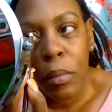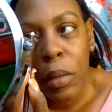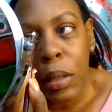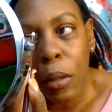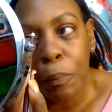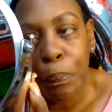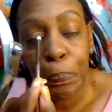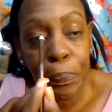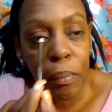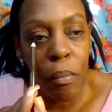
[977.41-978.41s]
So
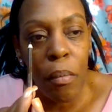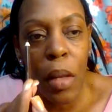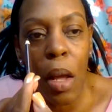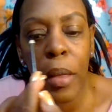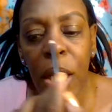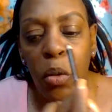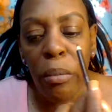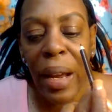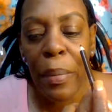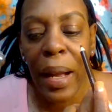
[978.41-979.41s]
this
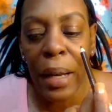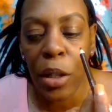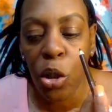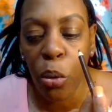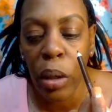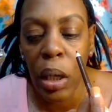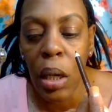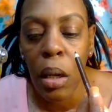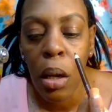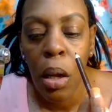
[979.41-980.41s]
one may be kind of
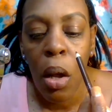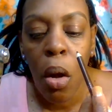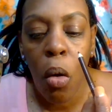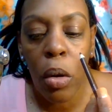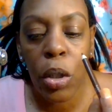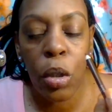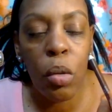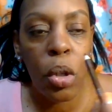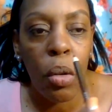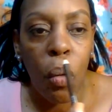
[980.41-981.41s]
tricky
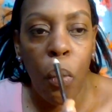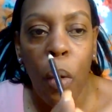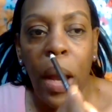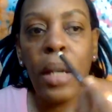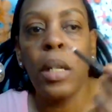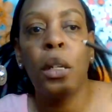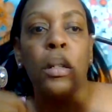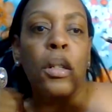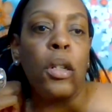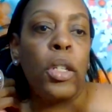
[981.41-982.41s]
onto your right.
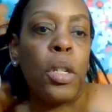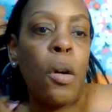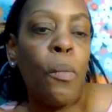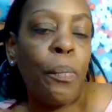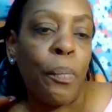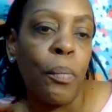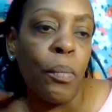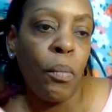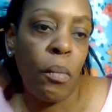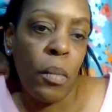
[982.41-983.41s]
So
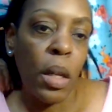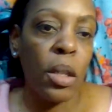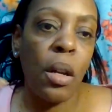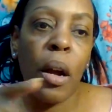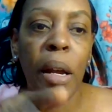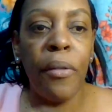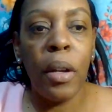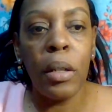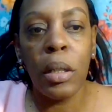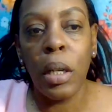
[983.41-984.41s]
sorry if
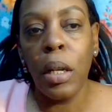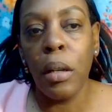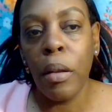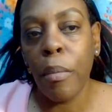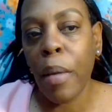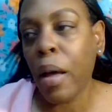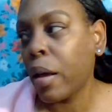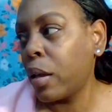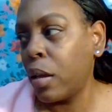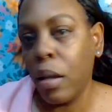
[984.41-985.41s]
you can see
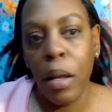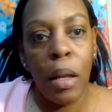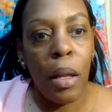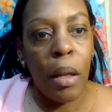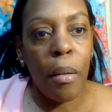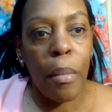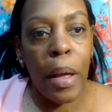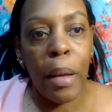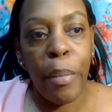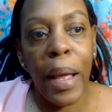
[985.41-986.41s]
my
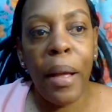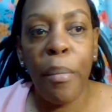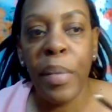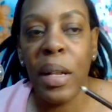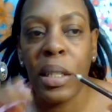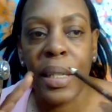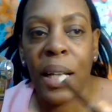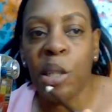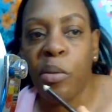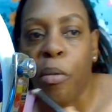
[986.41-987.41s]
my makeup bins.
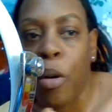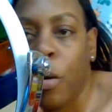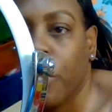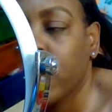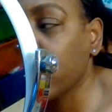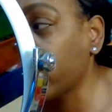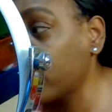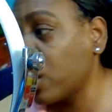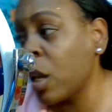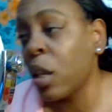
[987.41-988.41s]
That's from
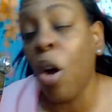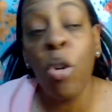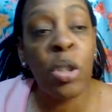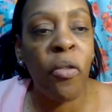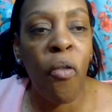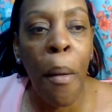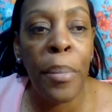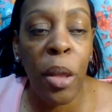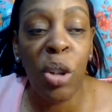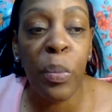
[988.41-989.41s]
and those
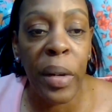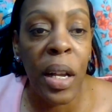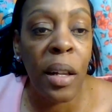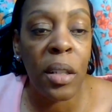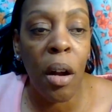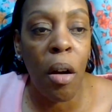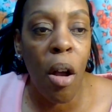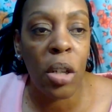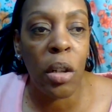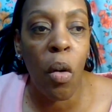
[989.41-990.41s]
from those bins are
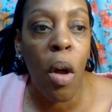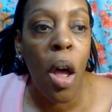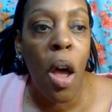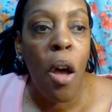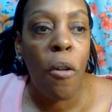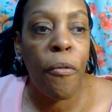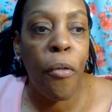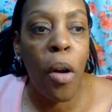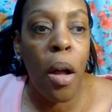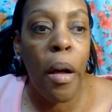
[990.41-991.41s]
also
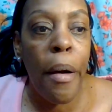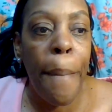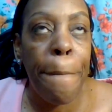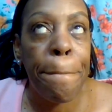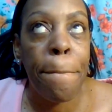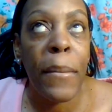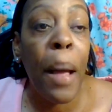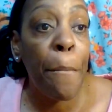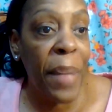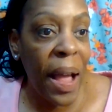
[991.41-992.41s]
from
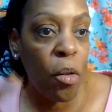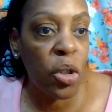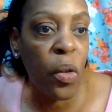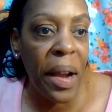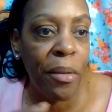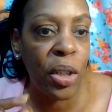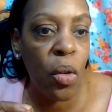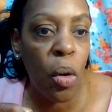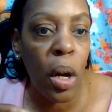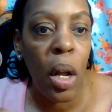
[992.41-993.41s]
Michael's Craft
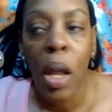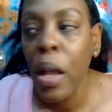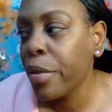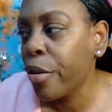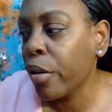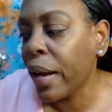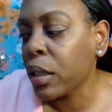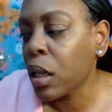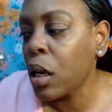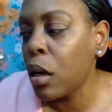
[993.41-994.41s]
Store. They're like
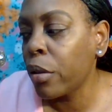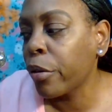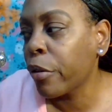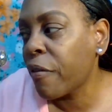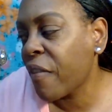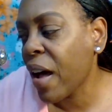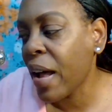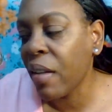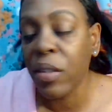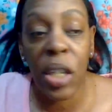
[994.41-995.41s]
the color
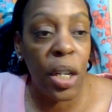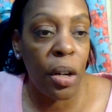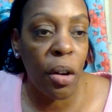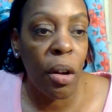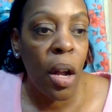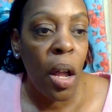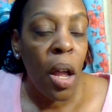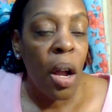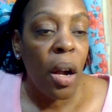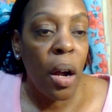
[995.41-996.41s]
five tier
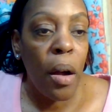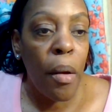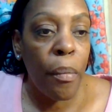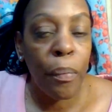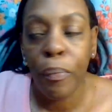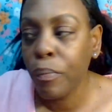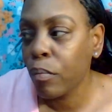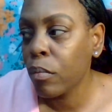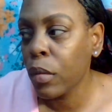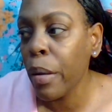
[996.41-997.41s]
um,
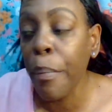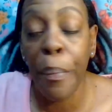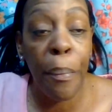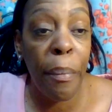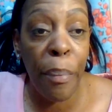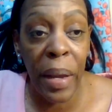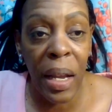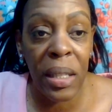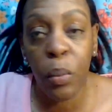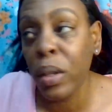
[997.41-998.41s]

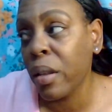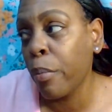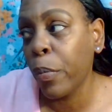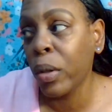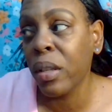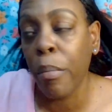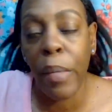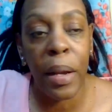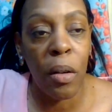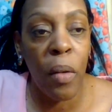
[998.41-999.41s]
bins with the with the
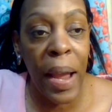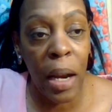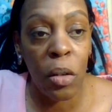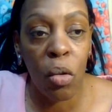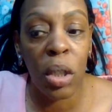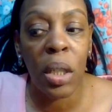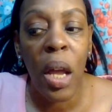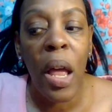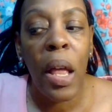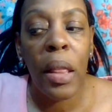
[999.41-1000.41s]
metal handles.
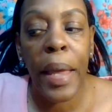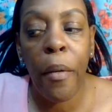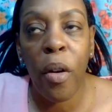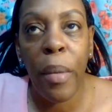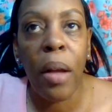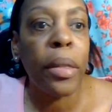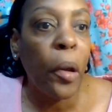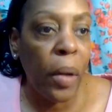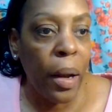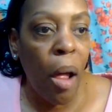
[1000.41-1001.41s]
They were about
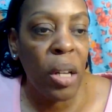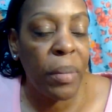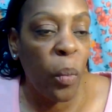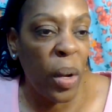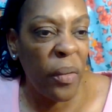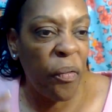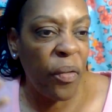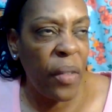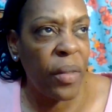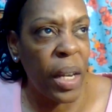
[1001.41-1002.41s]
thirty dollars, but what
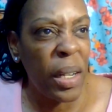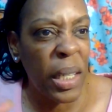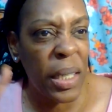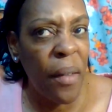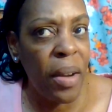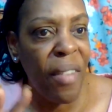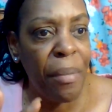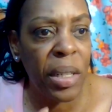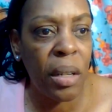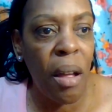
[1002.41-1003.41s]
fifty to seventy five
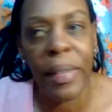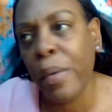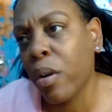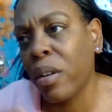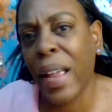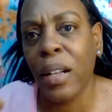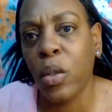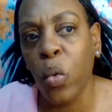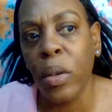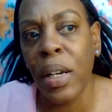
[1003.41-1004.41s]
percent off, they were like
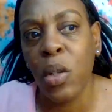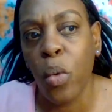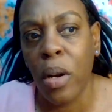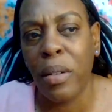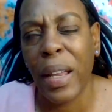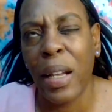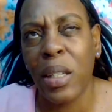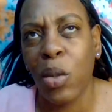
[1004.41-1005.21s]
20 20